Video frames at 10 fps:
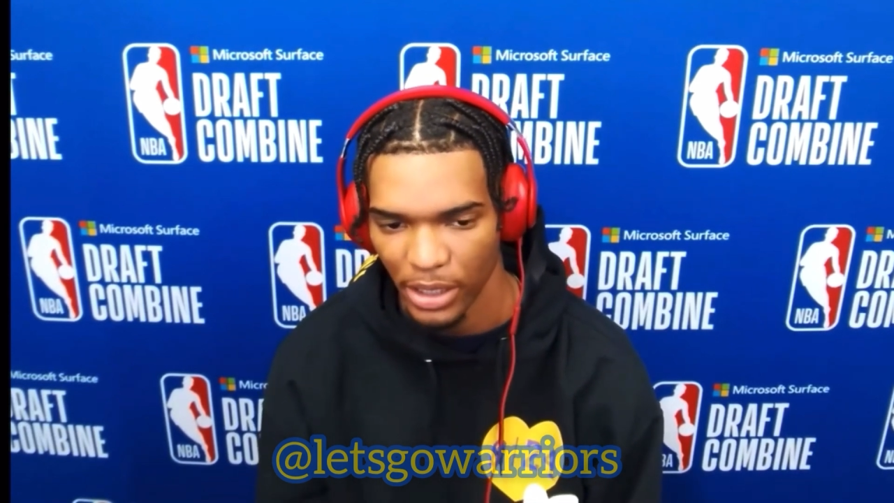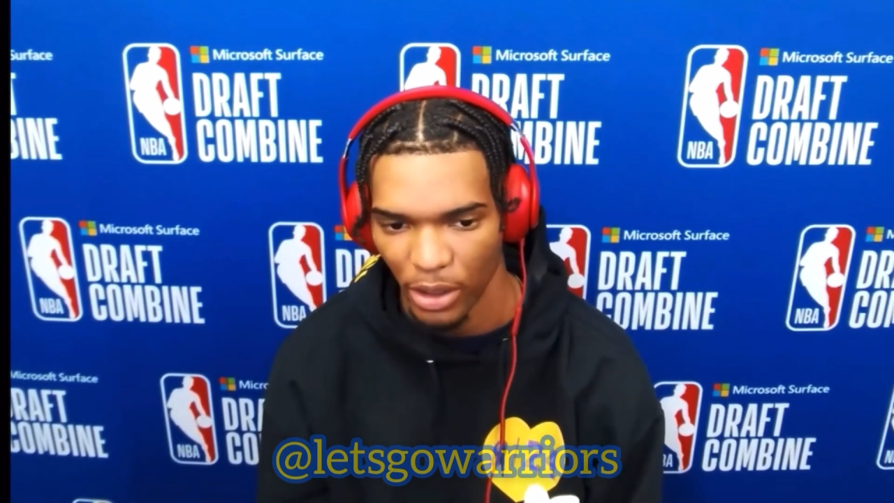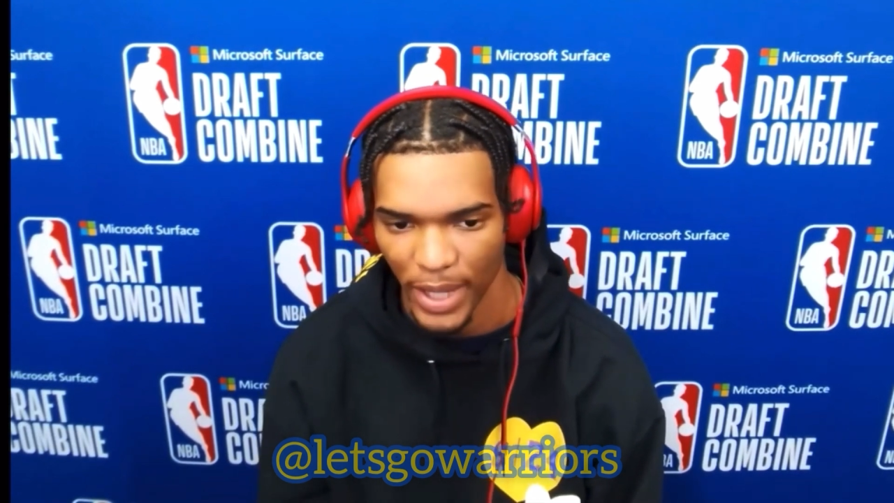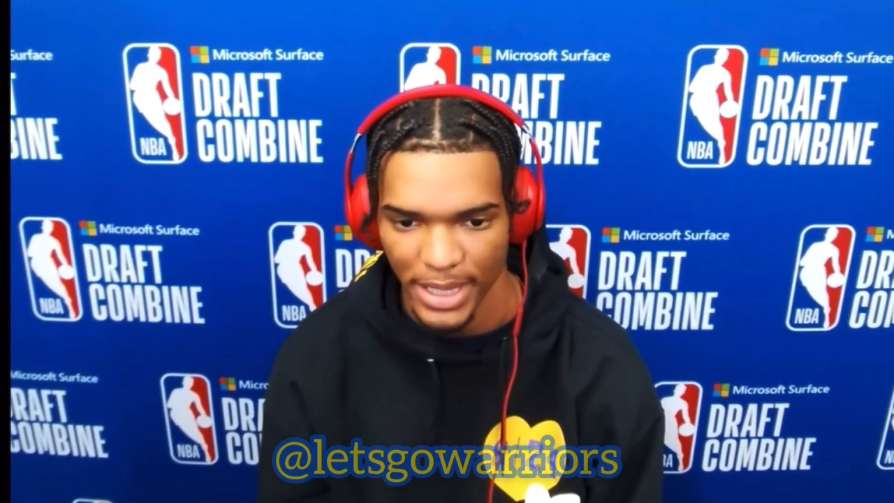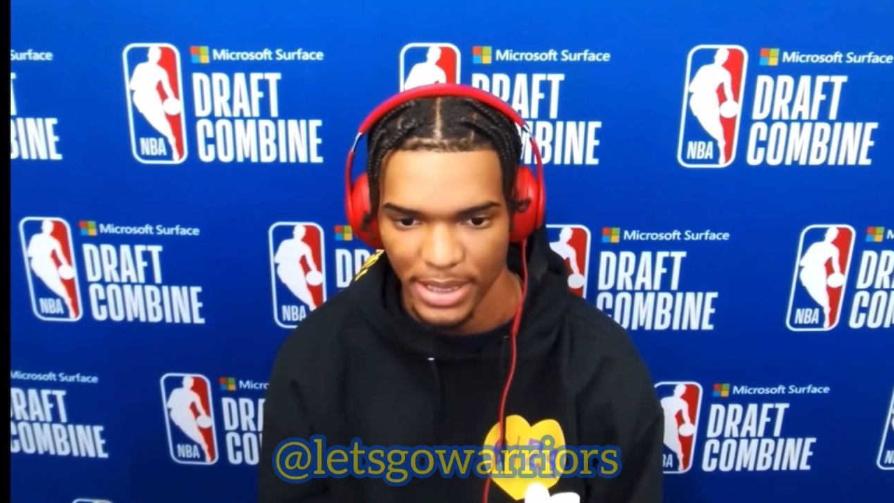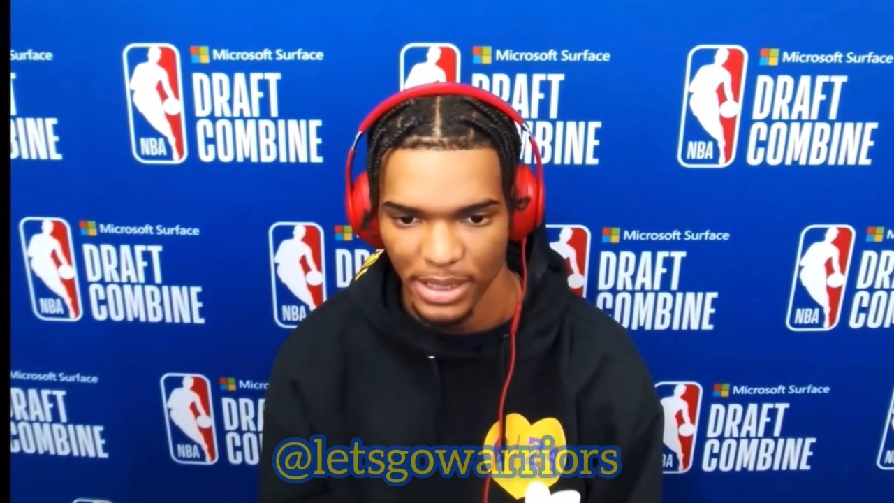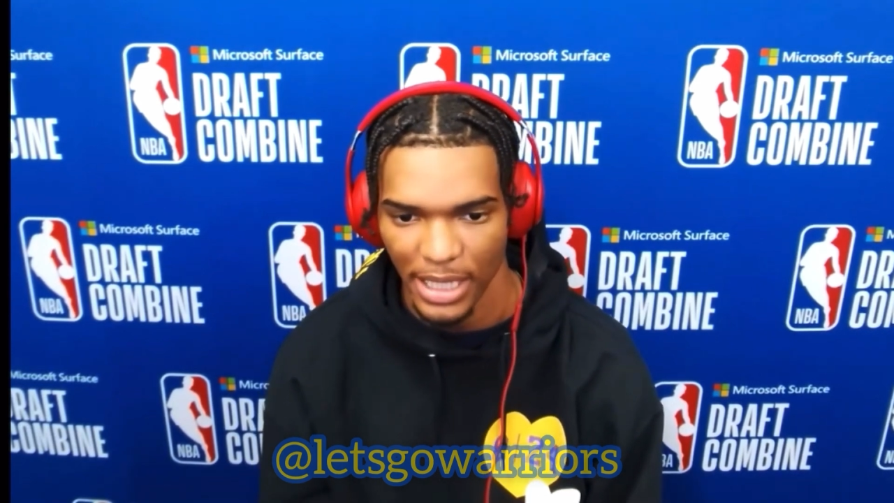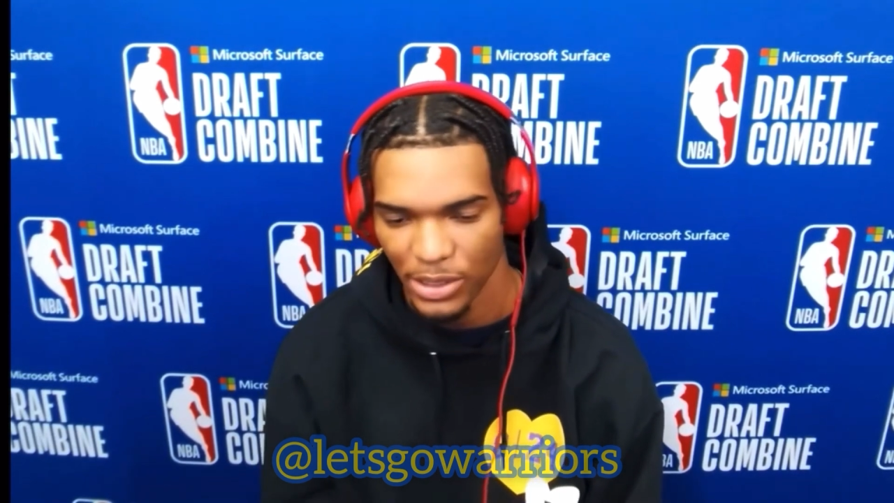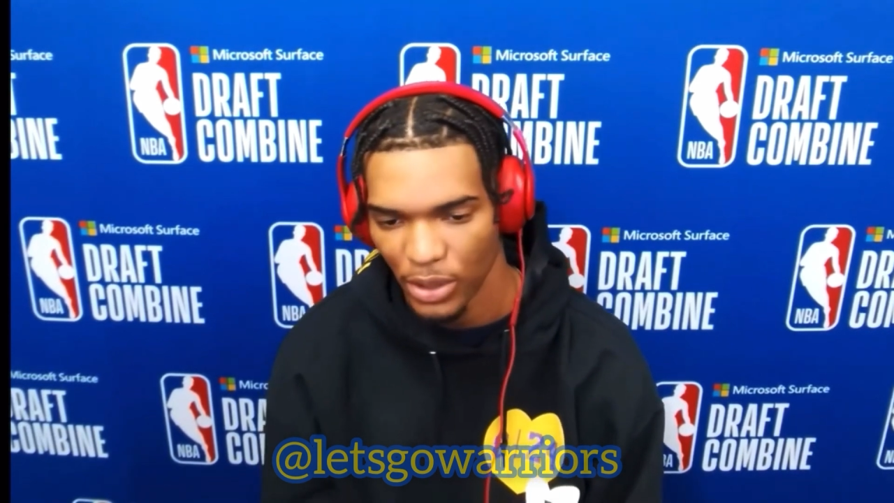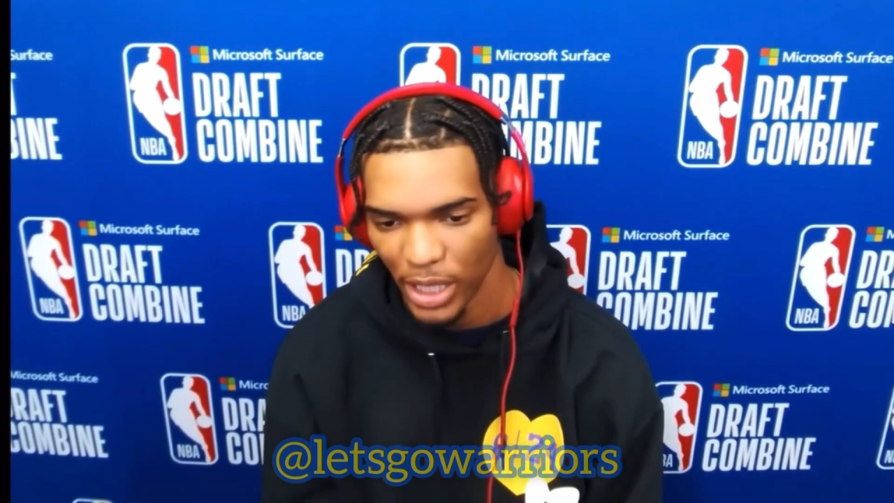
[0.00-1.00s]
you know,
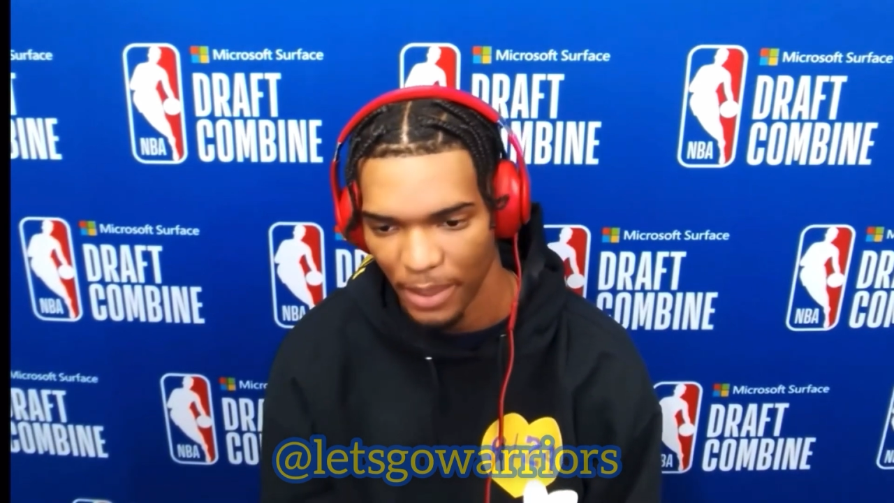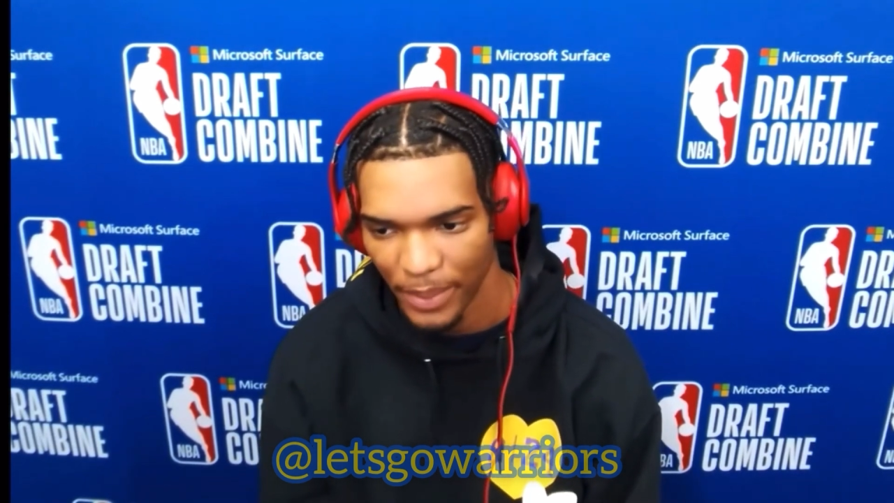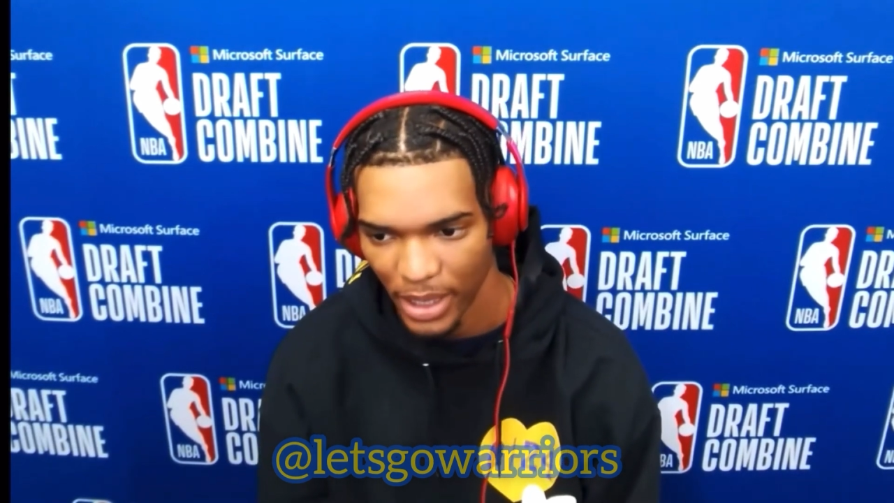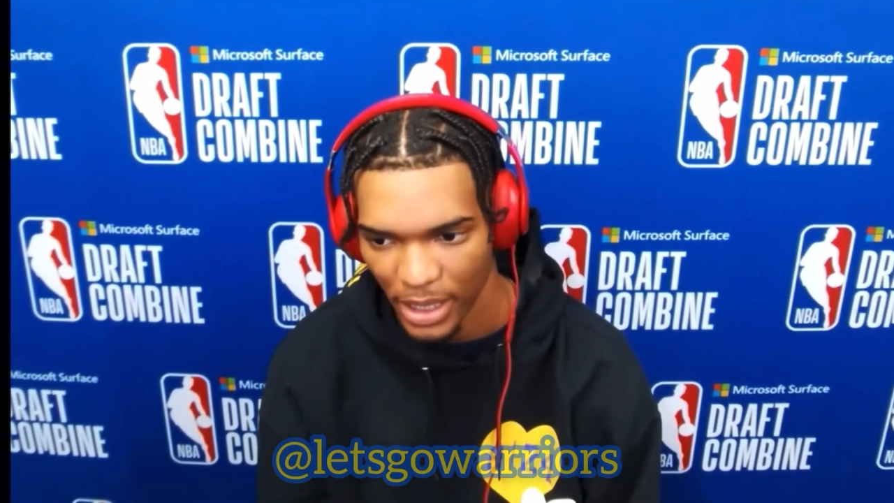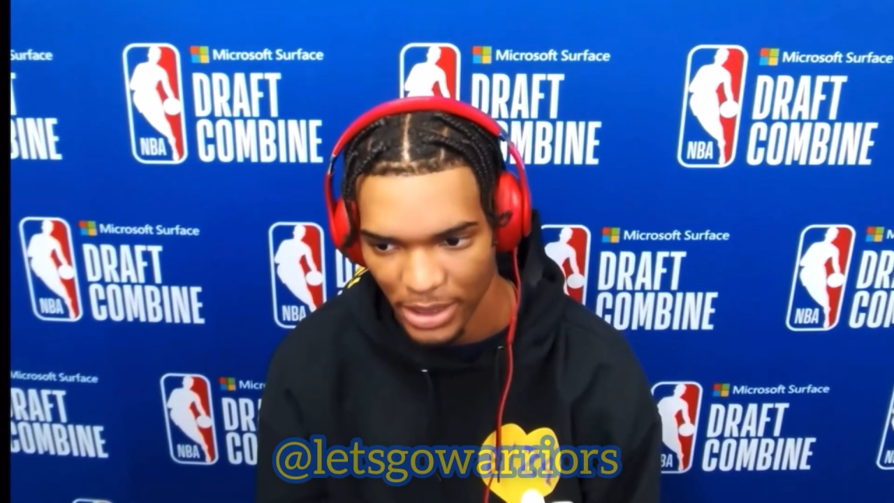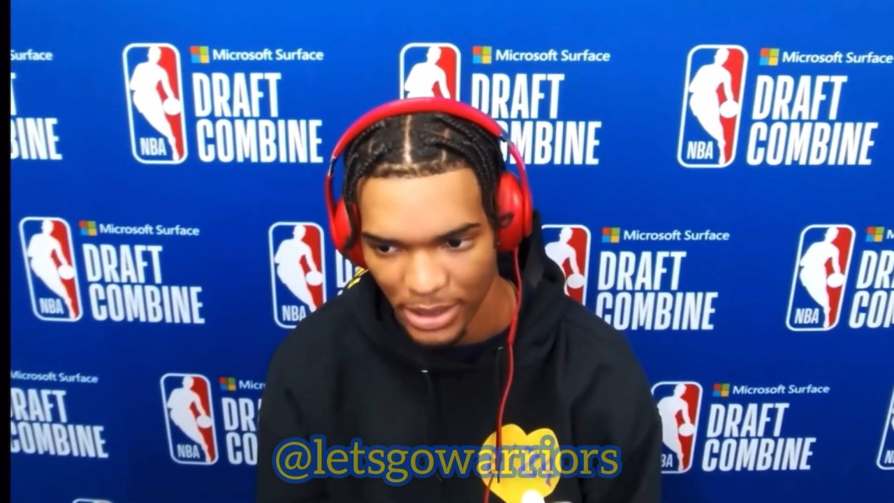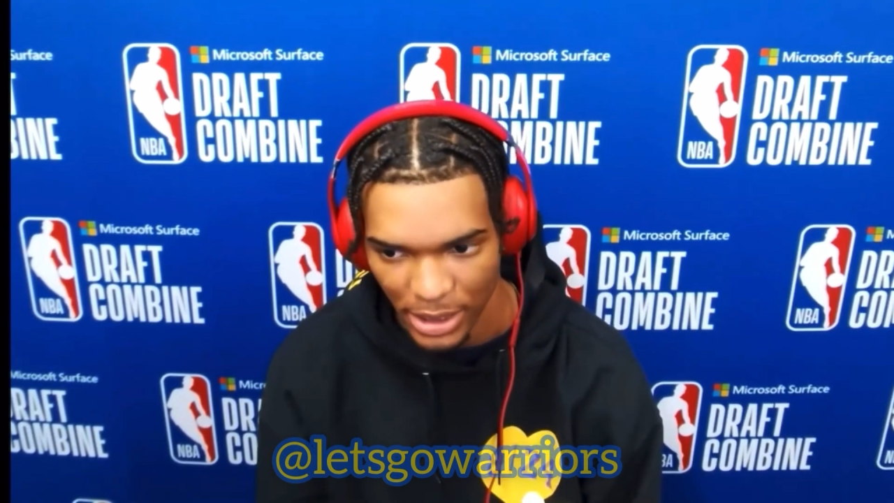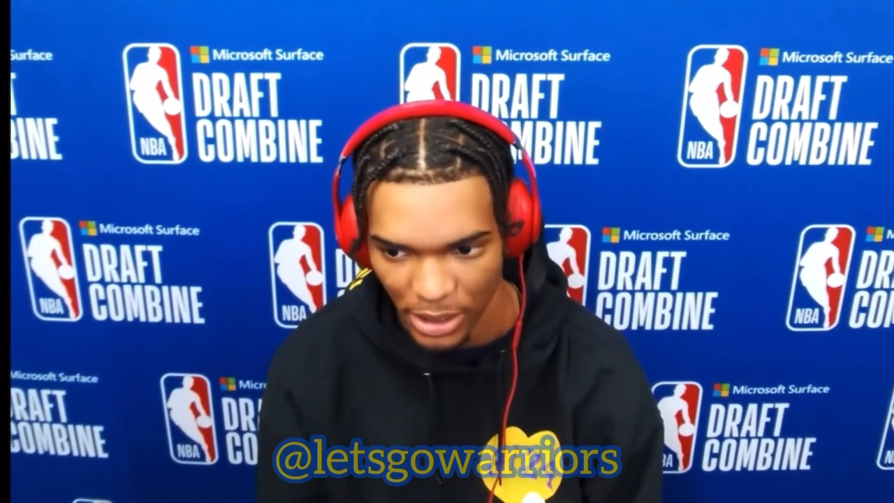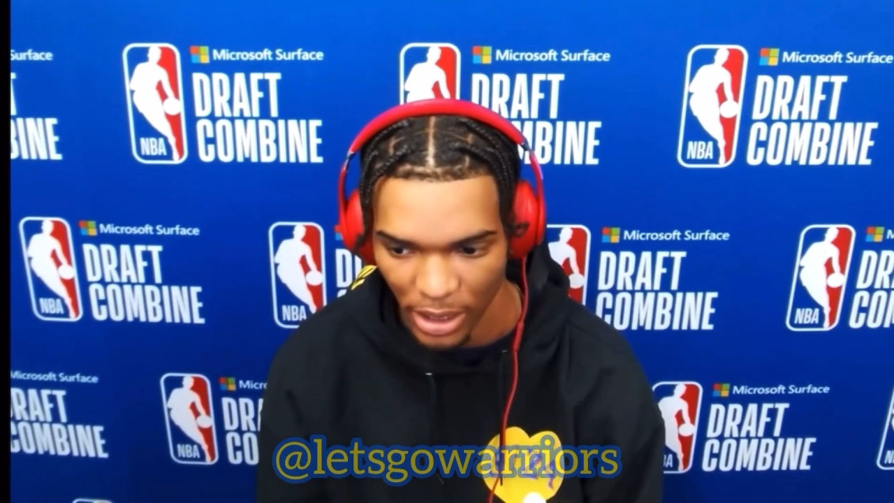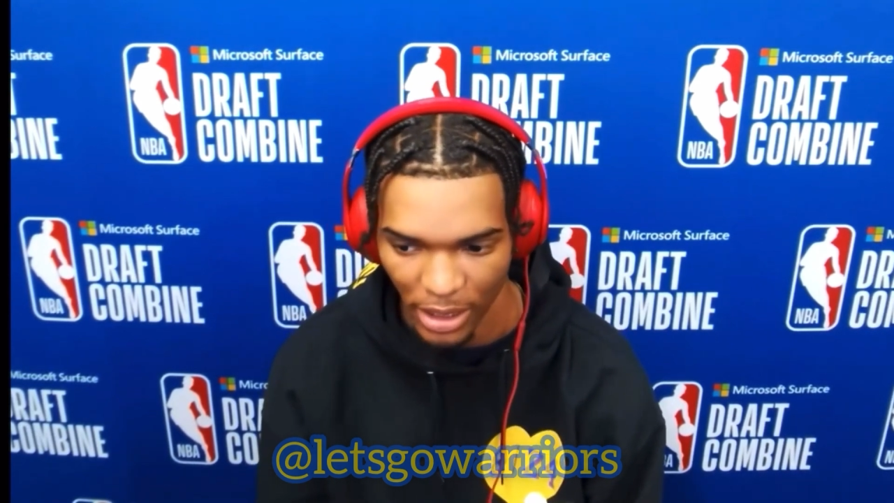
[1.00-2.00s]
that's okay because
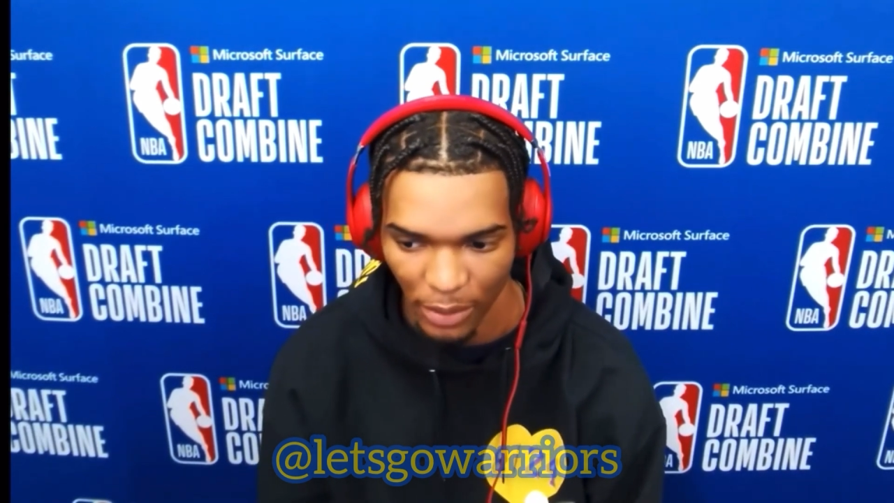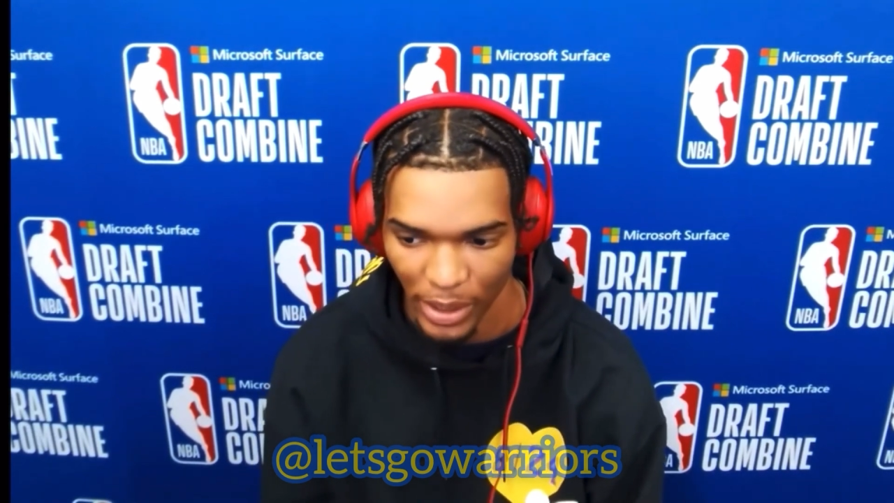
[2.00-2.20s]
it's going to,